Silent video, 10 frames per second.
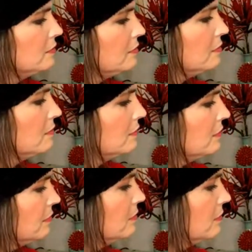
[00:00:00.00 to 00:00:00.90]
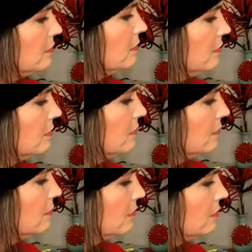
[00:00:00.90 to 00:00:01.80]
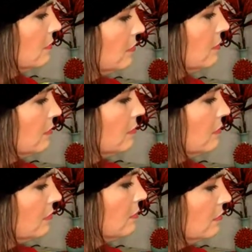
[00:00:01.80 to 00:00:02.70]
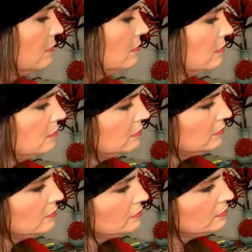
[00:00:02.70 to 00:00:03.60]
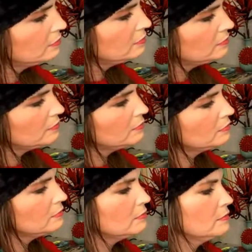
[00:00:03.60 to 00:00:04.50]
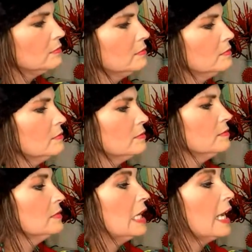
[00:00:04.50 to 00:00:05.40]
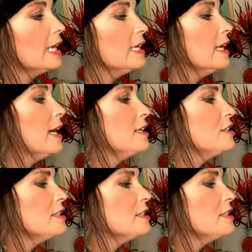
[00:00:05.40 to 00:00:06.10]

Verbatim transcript: And it just yeah, it just works better. And she knows it just works better for me to to do it all. And, yeah, I